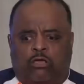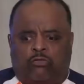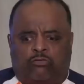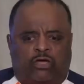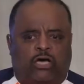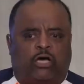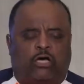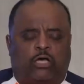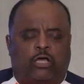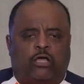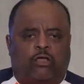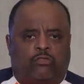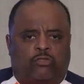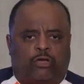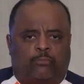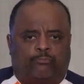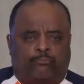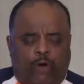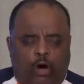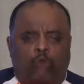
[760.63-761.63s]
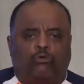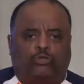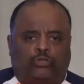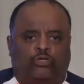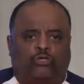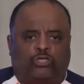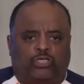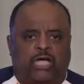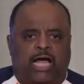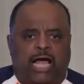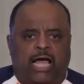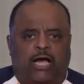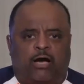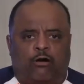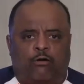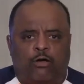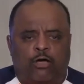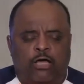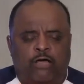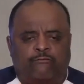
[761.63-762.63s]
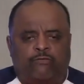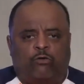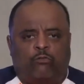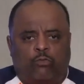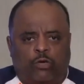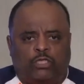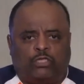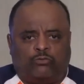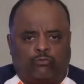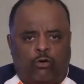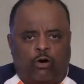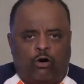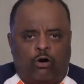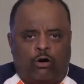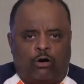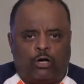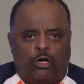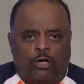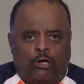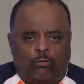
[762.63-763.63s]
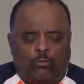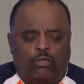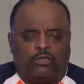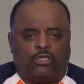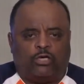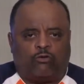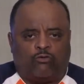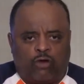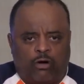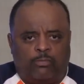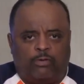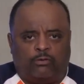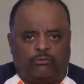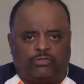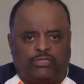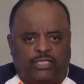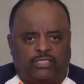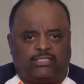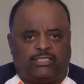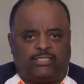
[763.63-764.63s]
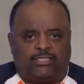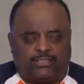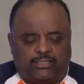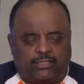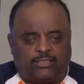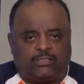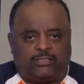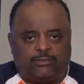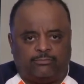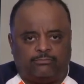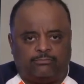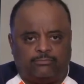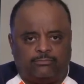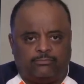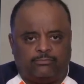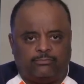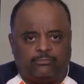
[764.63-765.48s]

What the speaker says: the poster child for what's wrong with the criminal justice system.